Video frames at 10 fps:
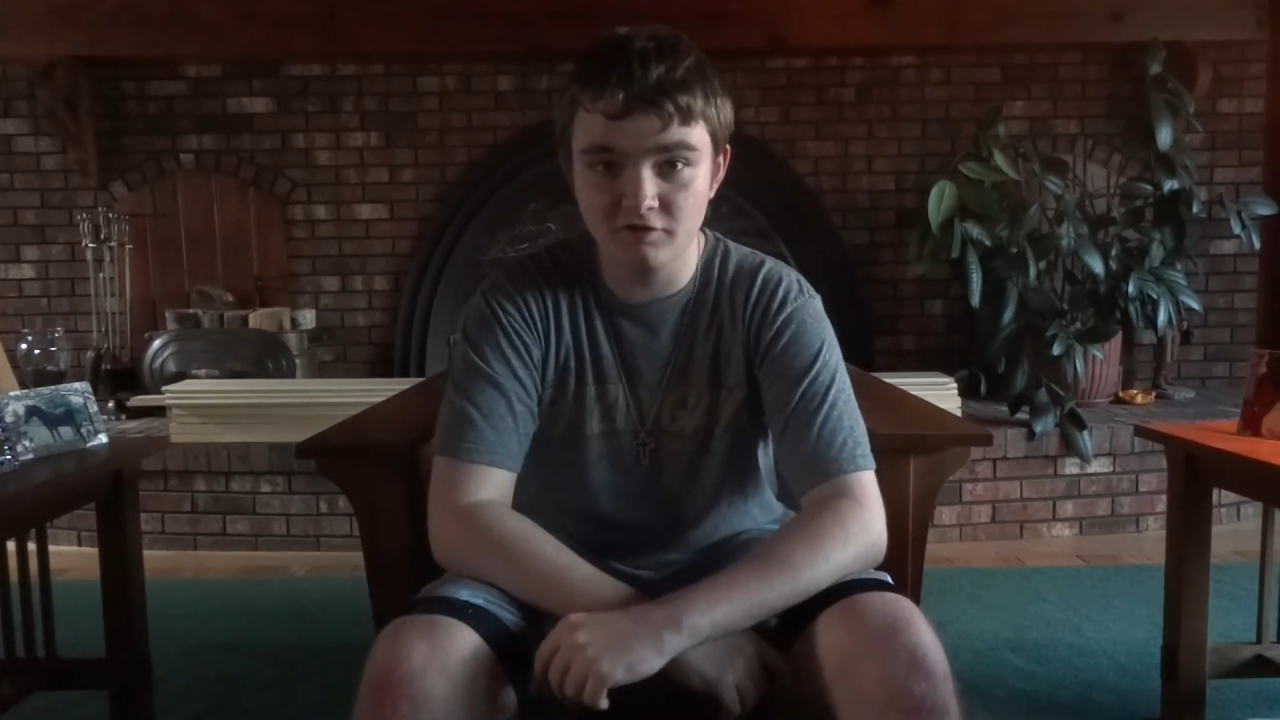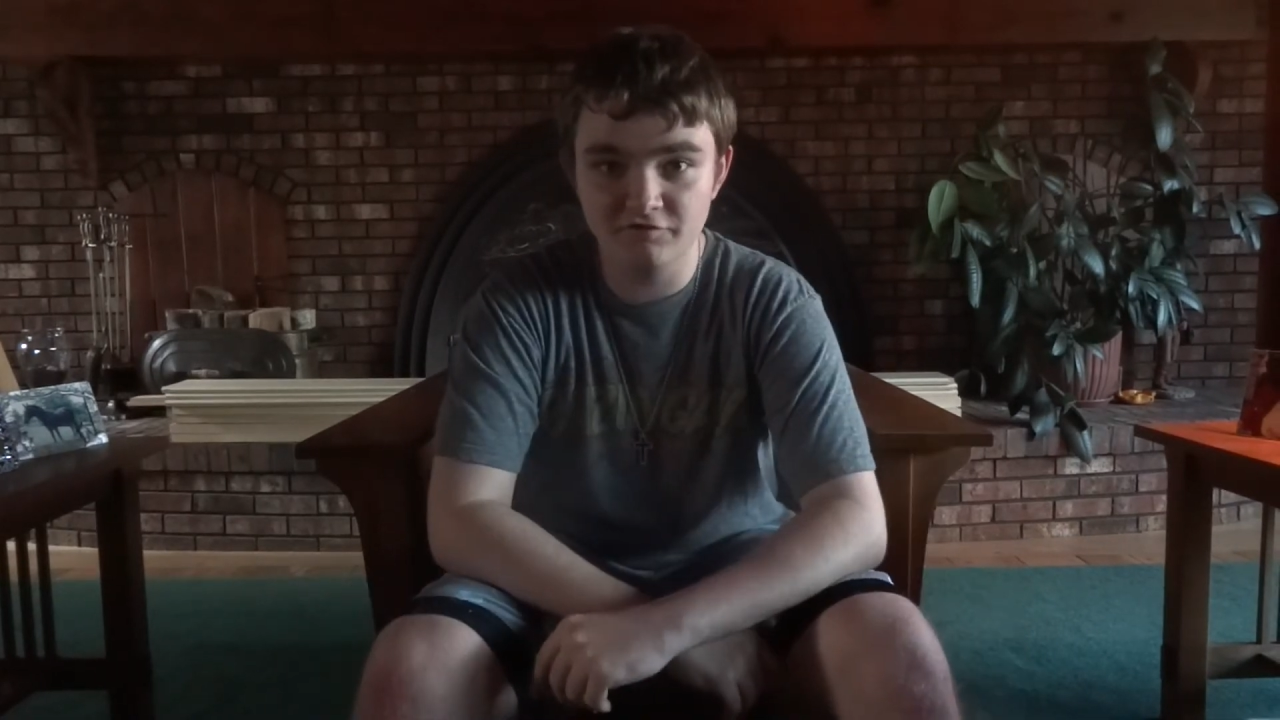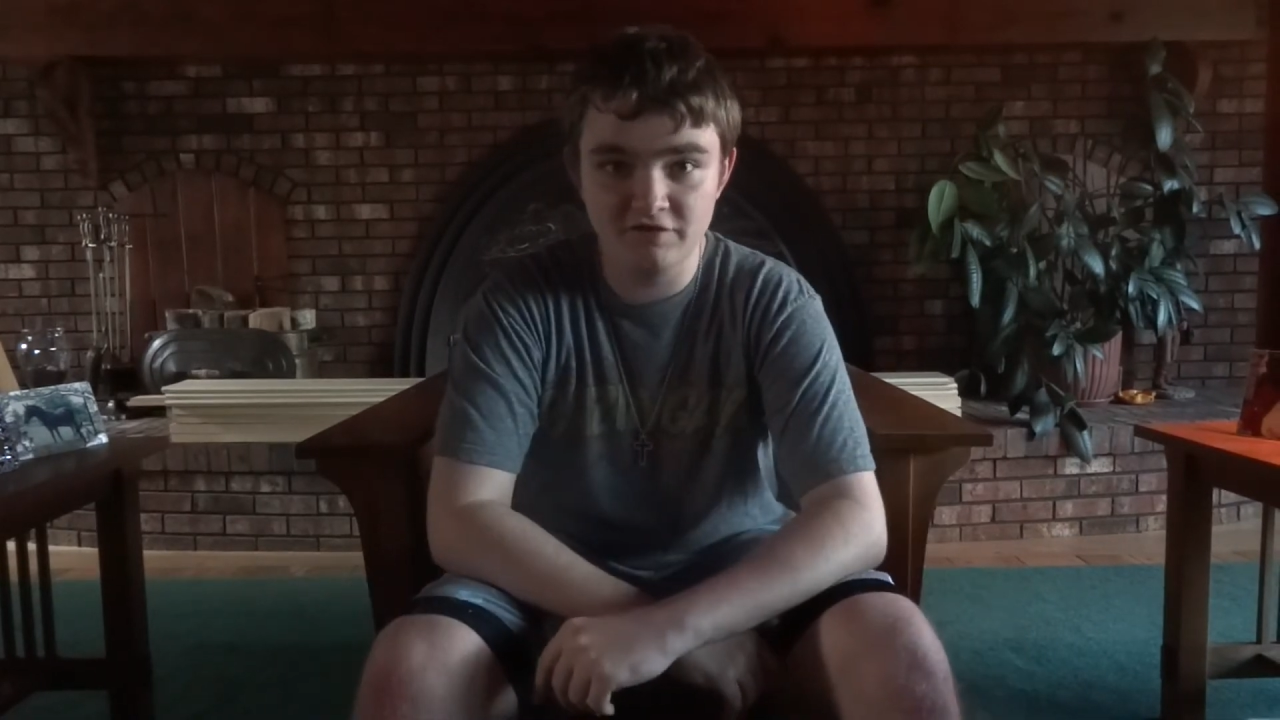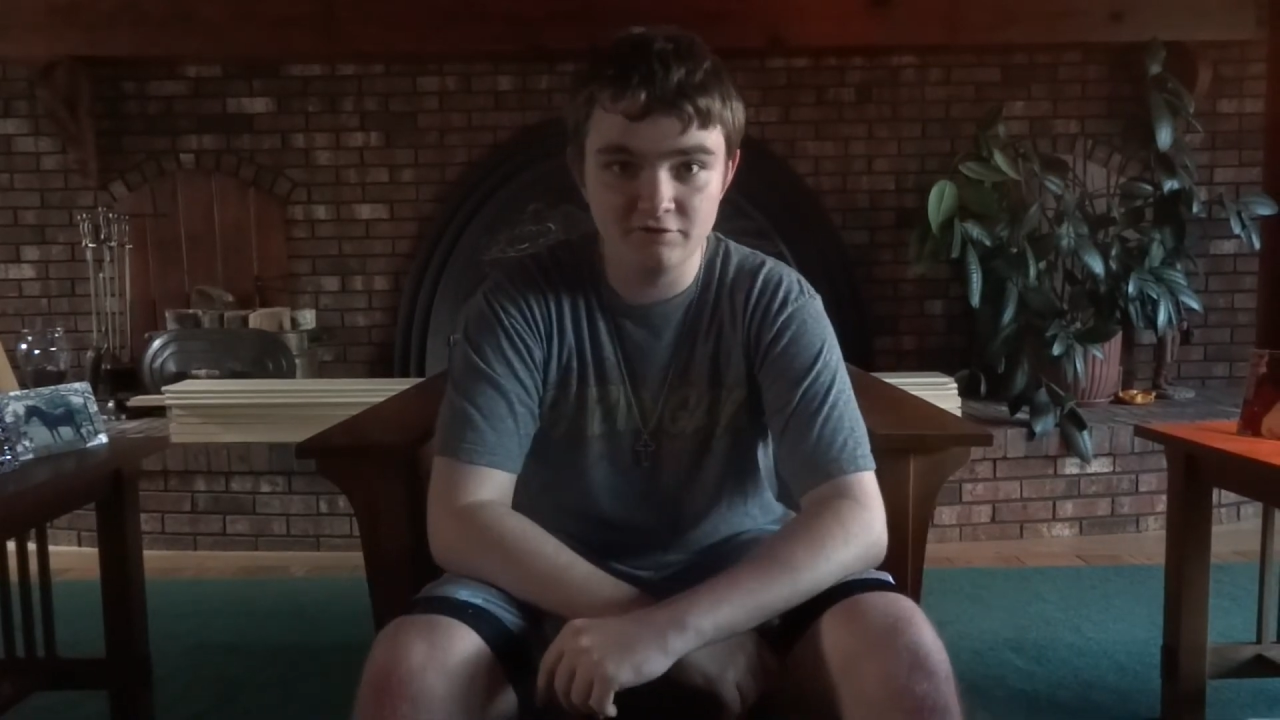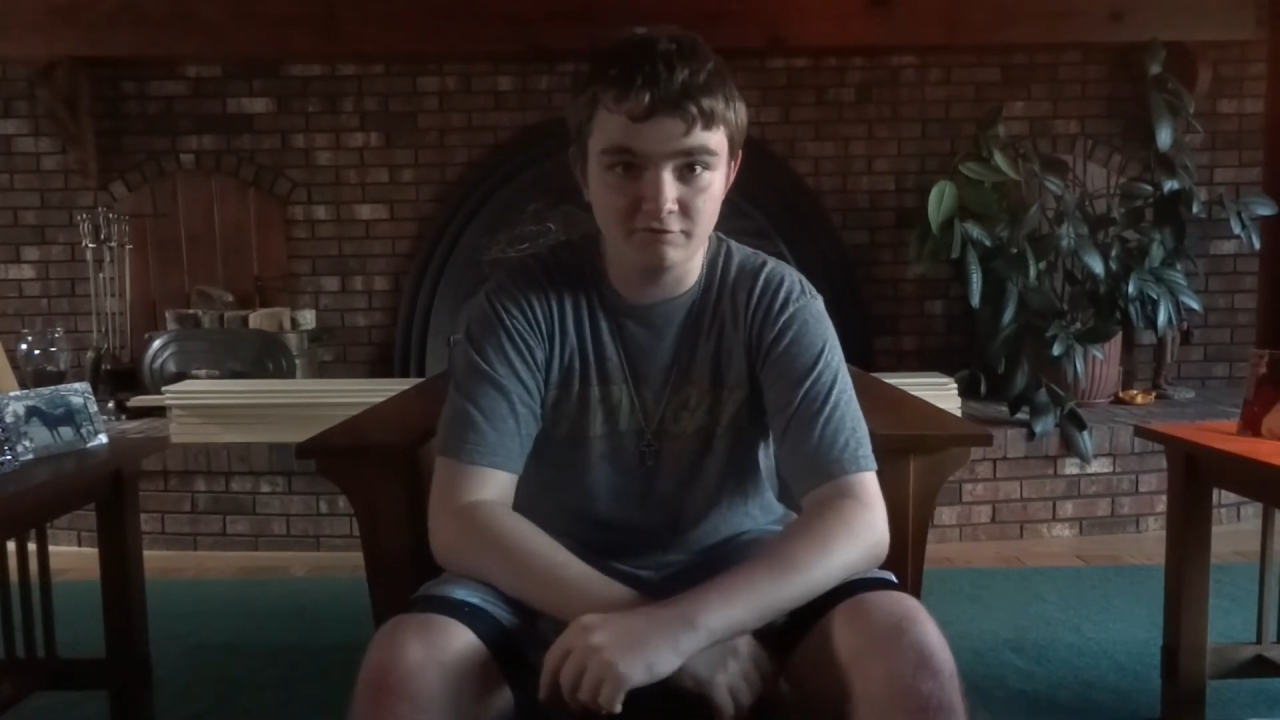
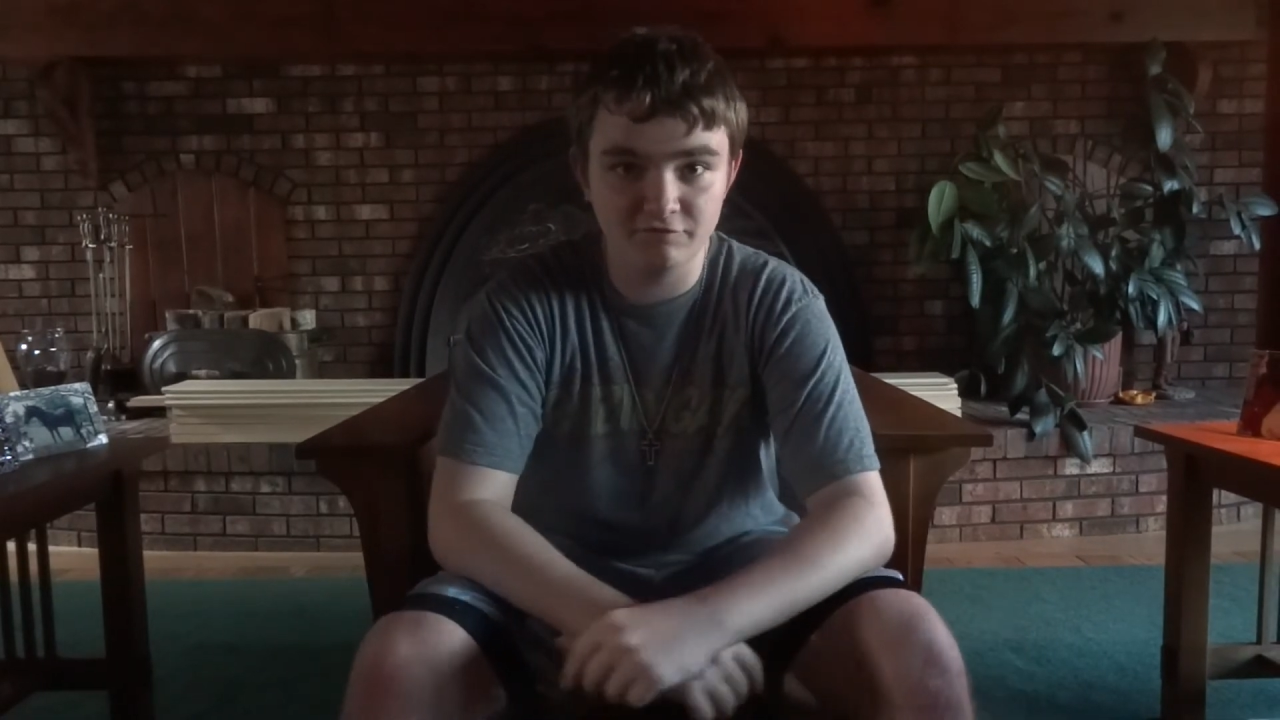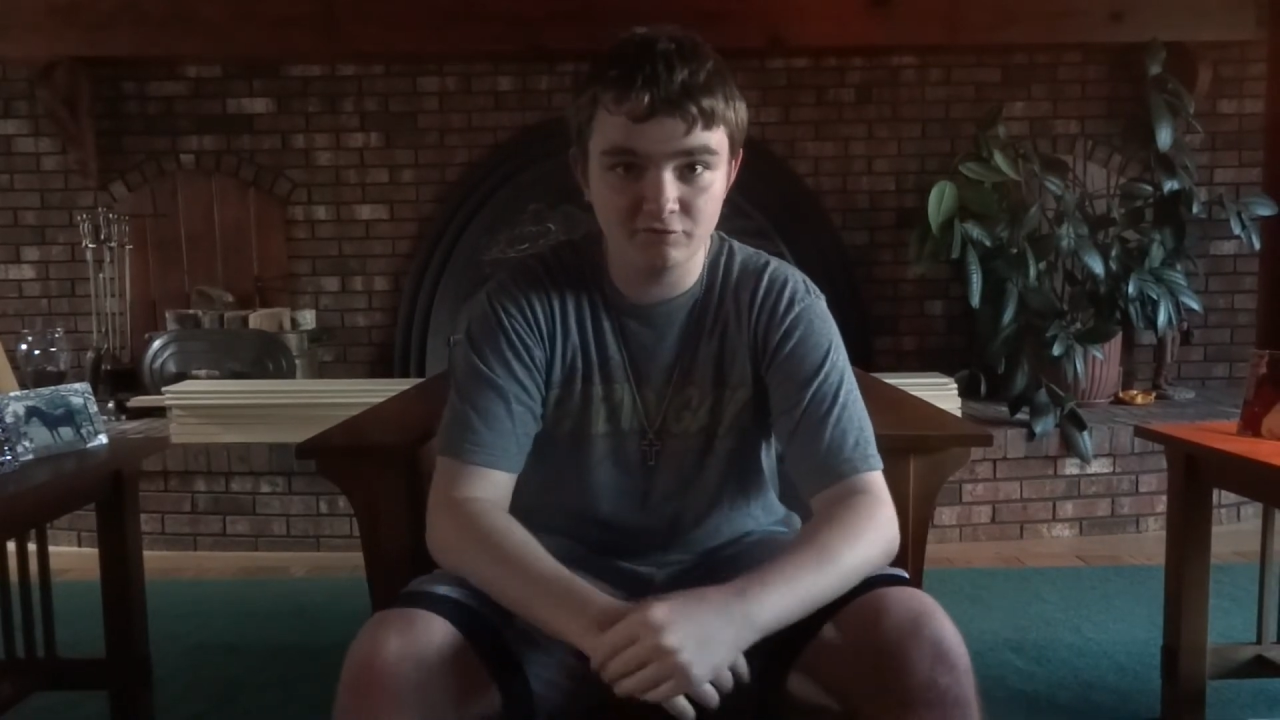loved Heathcliff